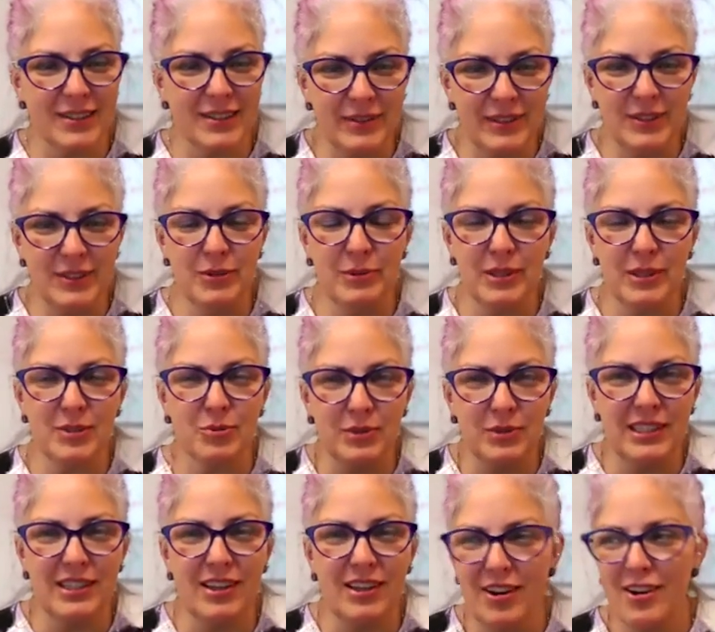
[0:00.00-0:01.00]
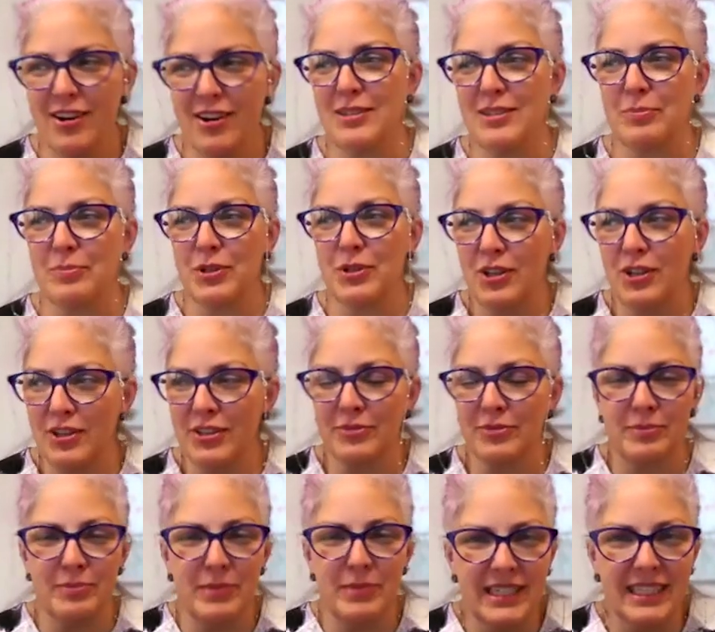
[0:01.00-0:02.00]
The one who worked really hard and put all their
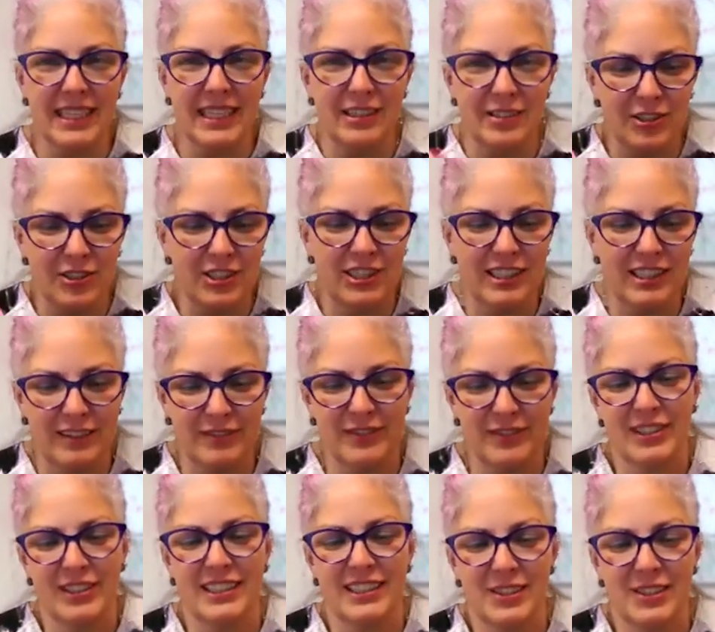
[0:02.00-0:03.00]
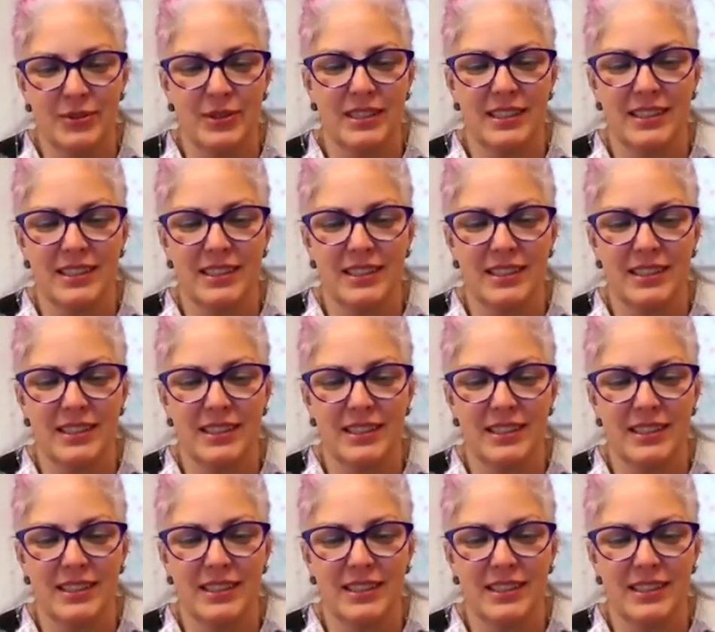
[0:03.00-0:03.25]
money, energy, and effort into it.